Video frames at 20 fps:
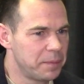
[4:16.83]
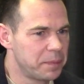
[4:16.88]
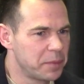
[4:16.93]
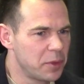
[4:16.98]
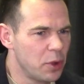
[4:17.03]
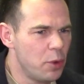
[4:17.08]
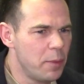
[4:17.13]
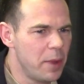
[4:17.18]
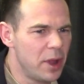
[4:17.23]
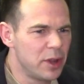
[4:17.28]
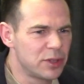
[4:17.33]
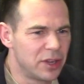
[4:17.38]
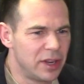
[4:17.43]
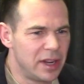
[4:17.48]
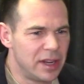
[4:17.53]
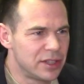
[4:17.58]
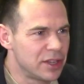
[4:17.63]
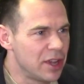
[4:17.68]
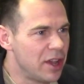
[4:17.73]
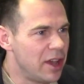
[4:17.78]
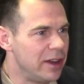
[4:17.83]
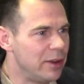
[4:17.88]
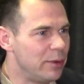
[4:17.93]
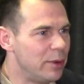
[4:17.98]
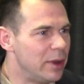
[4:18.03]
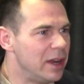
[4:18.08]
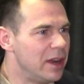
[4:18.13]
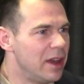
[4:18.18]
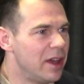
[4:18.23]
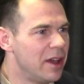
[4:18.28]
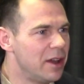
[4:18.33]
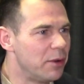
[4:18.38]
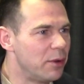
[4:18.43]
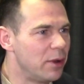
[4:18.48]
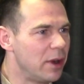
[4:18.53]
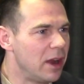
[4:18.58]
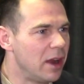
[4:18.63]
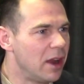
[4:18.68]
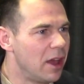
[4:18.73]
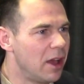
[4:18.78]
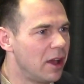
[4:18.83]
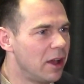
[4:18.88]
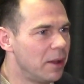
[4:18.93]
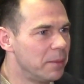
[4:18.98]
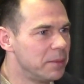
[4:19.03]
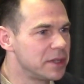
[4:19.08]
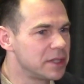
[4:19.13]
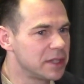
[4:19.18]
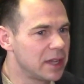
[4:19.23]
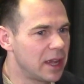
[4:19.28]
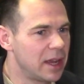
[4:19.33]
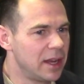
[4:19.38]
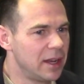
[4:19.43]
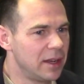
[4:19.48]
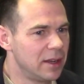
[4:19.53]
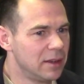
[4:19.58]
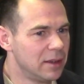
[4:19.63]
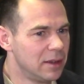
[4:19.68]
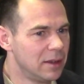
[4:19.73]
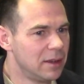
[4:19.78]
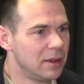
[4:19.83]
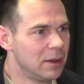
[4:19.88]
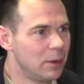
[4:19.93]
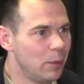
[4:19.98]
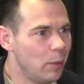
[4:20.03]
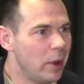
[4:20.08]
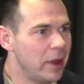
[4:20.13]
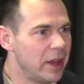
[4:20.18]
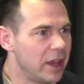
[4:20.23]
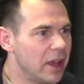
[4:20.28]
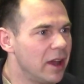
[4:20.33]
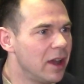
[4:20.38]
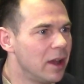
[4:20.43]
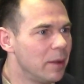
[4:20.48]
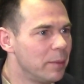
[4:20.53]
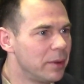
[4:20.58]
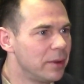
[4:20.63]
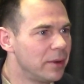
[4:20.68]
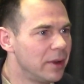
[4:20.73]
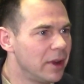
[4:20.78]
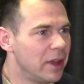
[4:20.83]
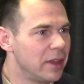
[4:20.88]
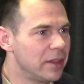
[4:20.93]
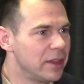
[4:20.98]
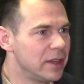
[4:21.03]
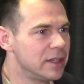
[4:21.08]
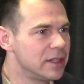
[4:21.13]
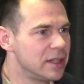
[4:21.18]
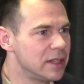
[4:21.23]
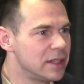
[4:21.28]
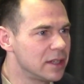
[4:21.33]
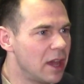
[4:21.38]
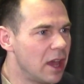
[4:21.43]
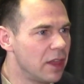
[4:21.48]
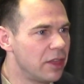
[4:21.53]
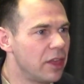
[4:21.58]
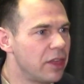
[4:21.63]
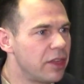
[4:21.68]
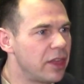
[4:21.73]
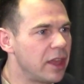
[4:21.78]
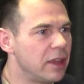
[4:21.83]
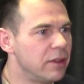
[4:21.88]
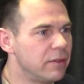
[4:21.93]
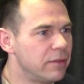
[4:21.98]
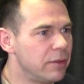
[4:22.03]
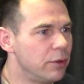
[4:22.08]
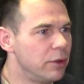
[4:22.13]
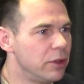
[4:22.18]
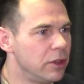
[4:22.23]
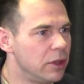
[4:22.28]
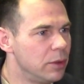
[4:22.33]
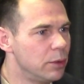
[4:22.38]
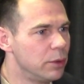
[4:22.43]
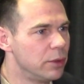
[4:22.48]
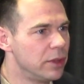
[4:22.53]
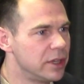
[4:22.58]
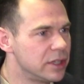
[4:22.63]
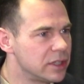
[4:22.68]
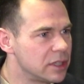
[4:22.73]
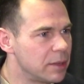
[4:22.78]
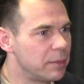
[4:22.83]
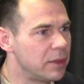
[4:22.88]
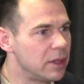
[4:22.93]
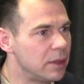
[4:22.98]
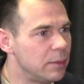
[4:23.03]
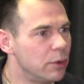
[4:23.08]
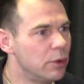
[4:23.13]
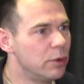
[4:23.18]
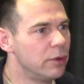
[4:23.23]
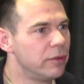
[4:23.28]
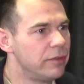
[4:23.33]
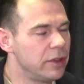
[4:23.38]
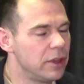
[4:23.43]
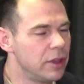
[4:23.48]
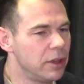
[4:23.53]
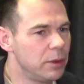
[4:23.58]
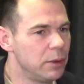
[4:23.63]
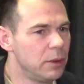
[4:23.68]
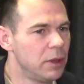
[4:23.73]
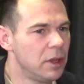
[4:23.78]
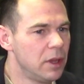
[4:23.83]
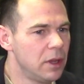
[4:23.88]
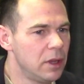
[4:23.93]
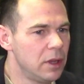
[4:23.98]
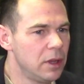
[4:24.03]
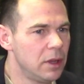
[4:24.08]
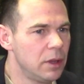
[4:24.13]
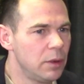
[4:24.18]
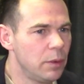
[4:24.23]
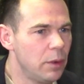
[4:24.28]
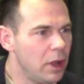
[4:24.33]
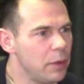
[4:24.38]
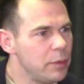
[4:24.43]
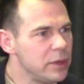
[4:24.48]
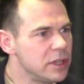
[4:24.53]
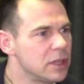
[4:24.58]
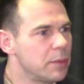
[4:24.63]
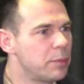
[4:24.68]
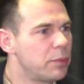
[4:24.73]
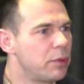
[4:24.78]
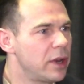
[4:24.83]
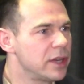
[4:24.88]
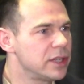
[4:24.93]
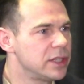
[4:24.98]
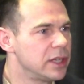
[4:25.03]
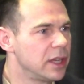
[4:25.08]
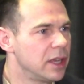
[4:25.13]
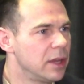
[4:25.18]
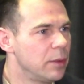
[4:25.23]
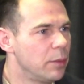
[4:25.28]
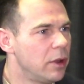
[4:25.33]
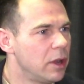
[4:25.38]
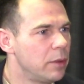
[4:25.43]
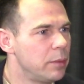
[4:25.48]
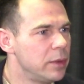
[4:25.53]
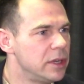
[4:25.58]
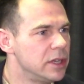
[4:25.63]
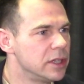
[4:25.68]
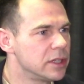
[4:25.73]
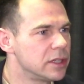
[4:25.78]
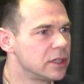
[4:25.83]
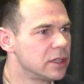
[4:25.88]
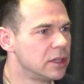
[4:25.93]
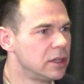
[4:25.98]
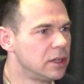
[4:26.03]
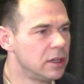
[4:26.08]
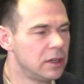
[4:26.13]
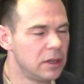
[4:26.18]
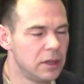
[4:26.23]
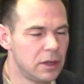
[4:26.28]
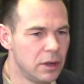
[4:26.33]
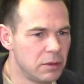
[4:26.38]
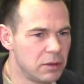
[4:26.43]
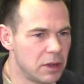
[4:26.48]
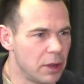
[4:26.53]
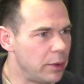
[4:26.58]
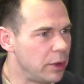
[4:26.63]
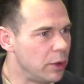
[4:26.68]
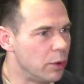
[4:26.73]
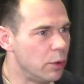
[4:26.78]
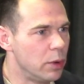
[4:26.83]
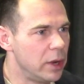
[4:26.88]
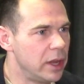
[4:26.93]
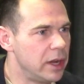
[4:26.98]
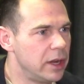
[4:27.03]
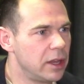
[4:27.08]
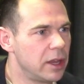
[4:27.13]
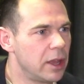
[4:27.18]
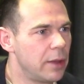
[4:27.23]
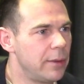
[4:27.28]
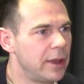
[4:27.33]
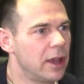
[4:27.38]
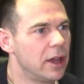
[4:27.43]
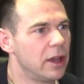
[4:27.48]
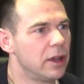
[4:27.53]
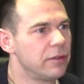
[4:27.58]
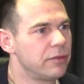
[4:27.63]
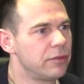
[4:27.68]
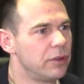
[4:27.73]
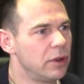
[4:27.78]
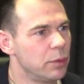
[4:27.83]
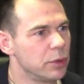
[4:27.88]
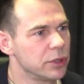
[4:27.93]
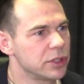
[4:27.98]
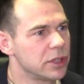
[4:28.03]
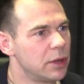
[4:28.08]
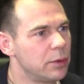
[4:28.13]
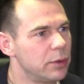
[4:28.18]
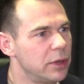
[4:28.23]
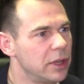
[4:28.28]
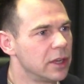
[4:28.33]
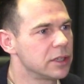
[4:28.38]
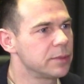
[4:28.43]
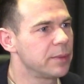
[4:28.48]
almost an internal alert or alarm saying wake up, like there's this other thing for you, or there's something more for you, why are we suppressing it? Why aren't we just going all in and going after it? What's holding us